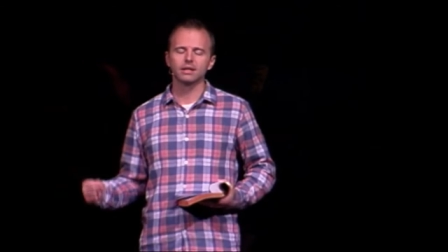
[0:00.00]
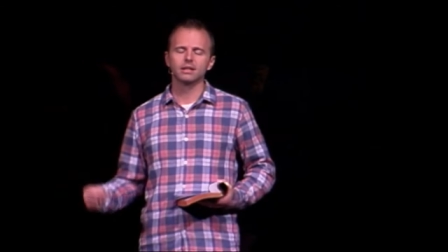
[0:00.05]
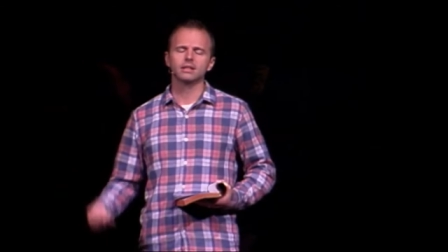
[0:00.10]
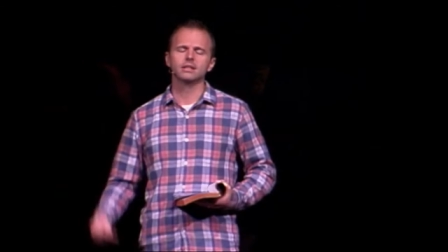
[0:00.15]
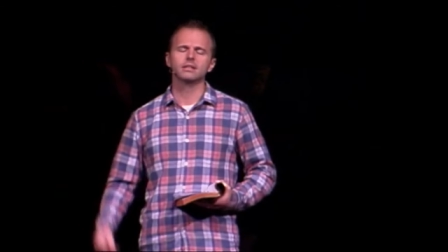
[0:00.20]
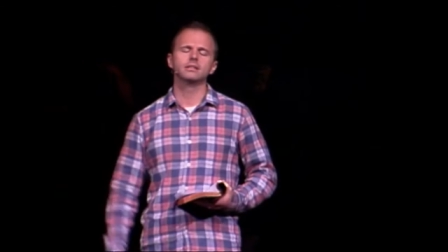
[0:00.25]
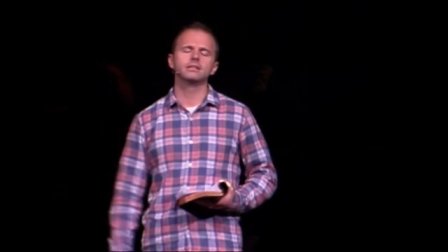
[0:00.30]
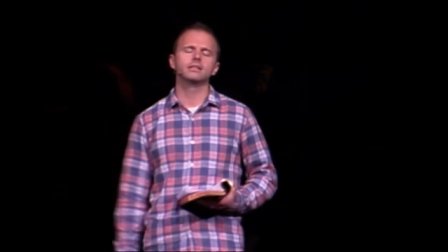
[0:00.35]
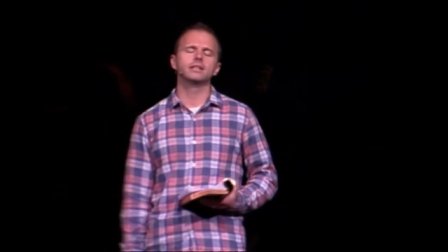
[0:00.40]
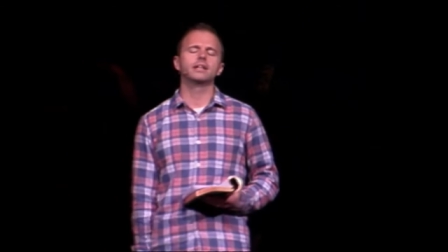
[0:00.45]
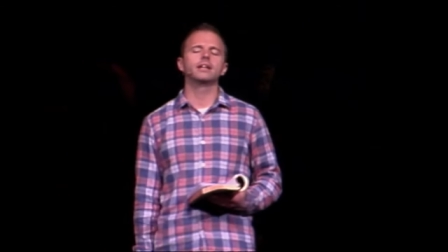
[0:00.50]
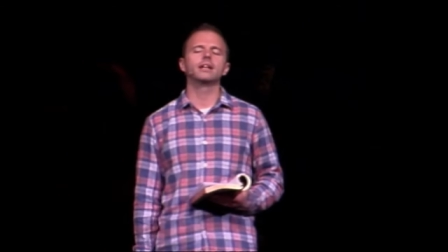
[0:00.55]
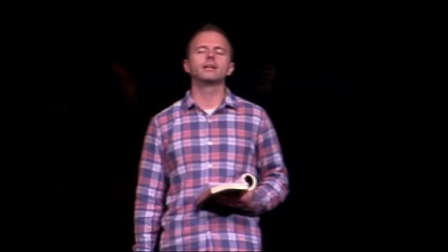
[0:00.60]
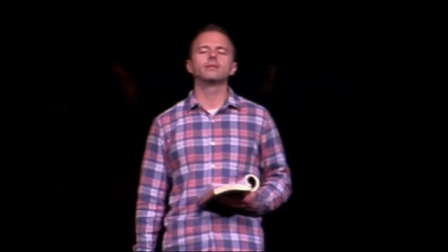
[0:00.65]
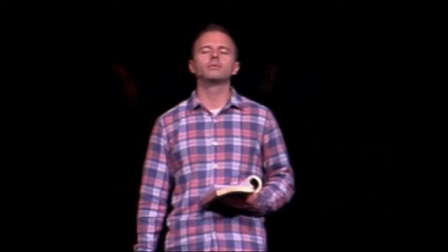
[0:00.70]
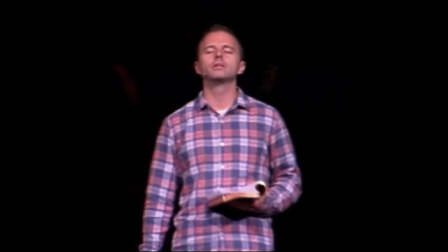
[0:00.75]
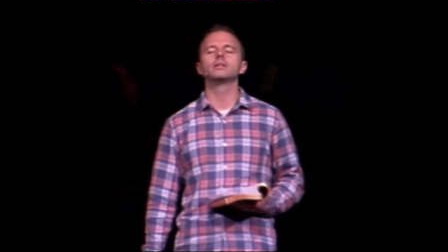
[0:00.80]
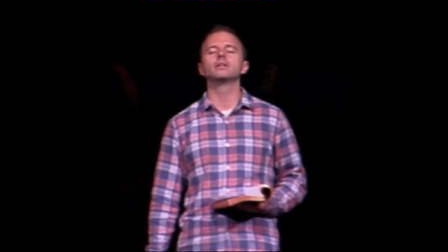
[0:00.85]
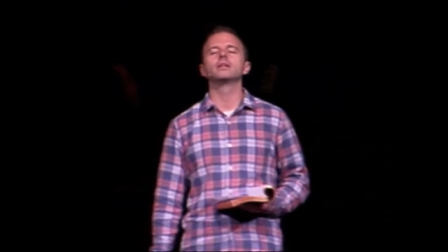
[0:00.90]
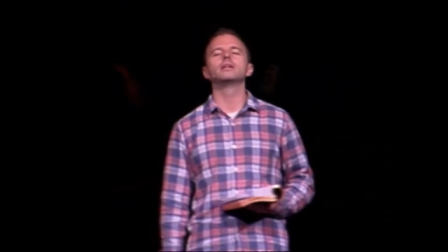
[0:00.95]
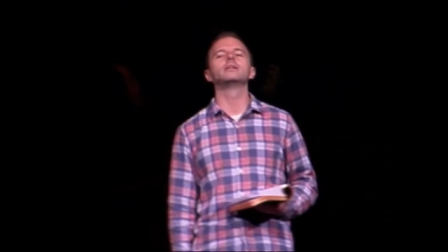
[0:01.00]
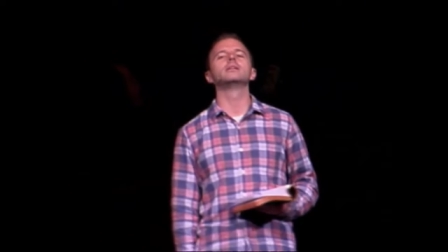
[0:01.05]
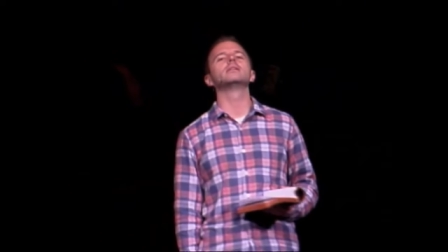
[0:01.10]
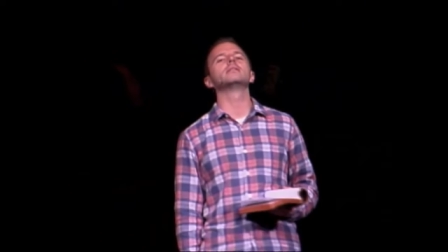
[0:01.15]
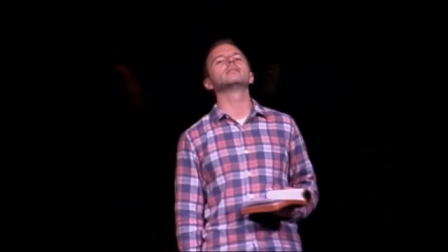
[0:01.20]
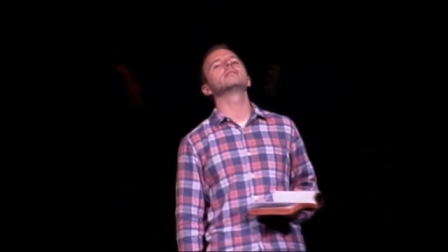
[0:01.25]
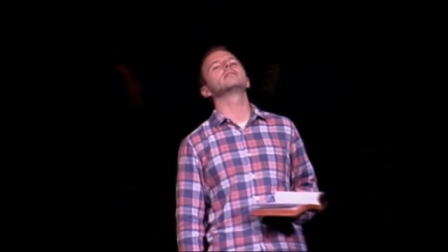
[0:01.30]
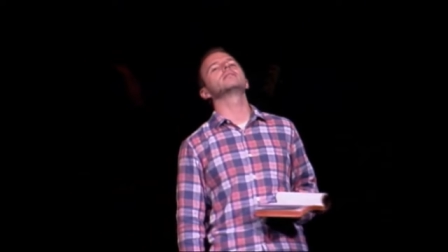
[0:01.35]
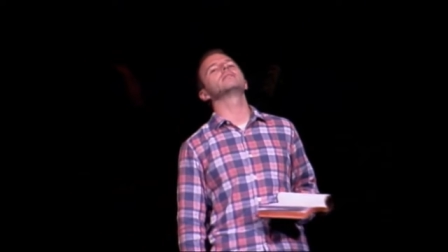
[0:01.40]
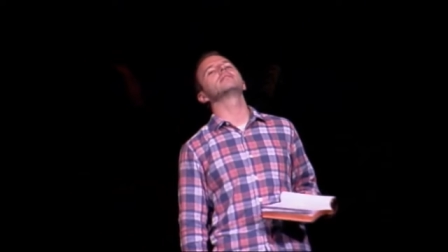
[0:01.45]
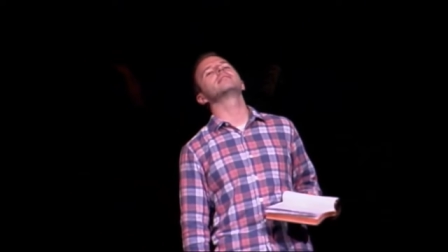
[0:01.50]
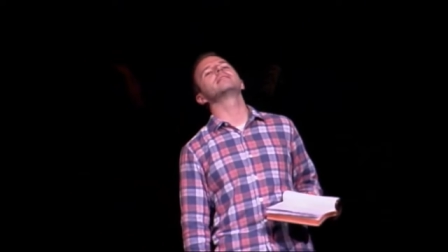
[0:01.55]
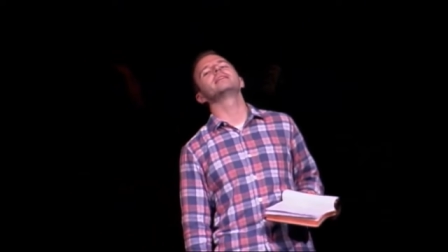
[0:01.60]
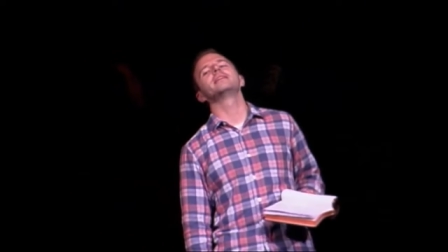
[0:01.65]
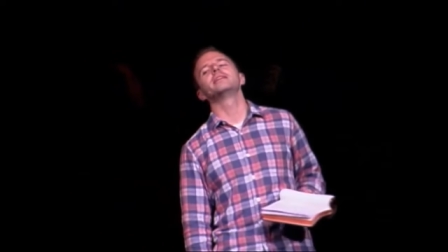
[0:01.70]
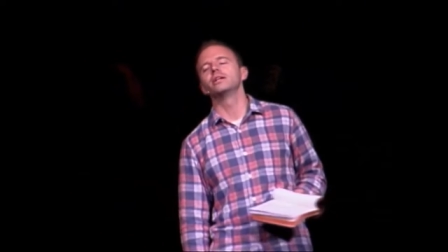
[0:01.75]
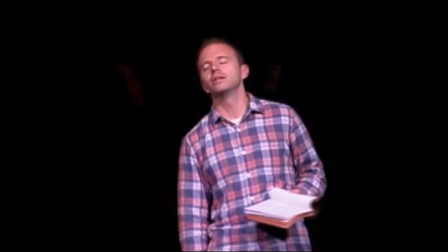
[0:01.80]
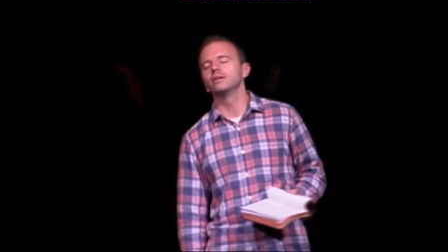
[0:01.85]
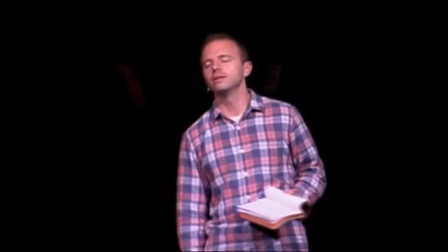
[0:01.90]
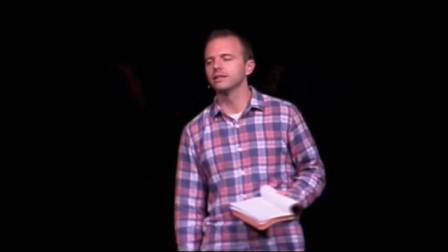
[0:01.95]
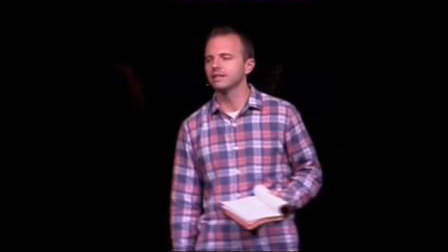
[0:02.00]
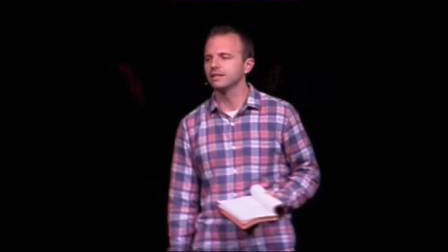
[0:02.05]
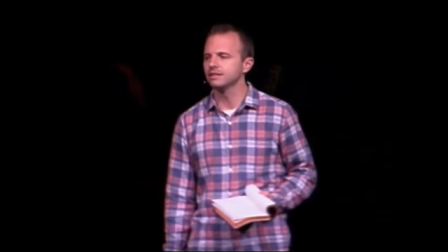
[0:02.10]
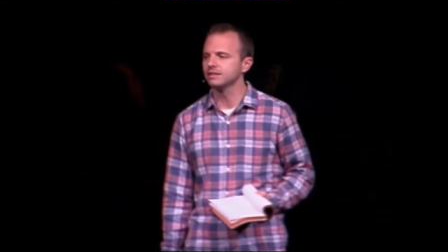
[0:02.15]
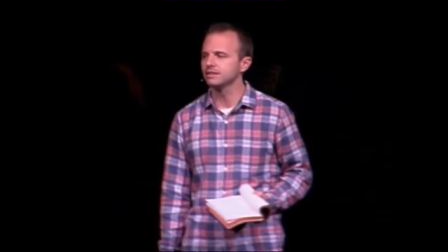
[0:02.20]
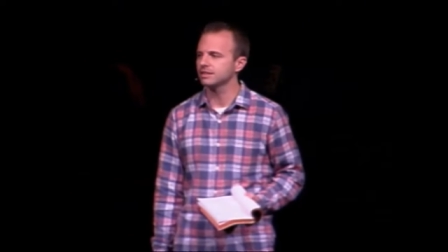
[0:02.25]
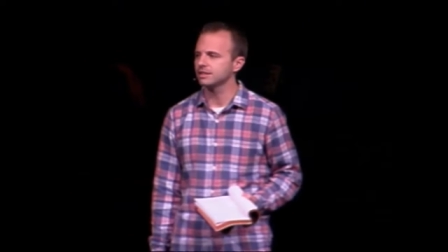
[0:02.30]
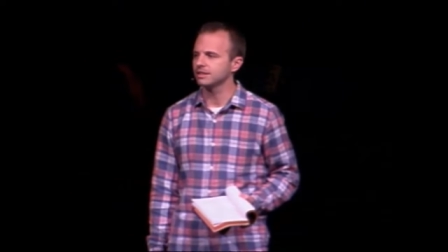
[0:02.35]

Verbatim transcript: Oh, dad, I really, oh, you know, and then,